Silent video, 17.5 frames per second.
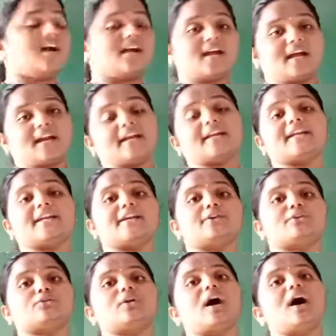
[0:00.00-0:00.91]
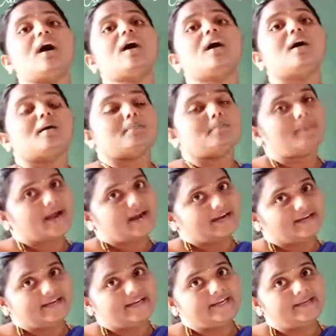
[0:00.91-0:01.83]
connected to the
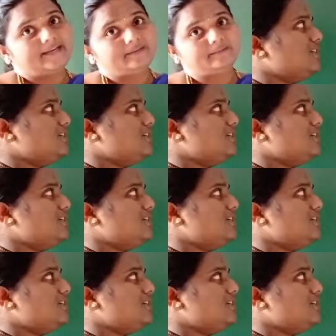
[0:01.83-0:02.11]
battery.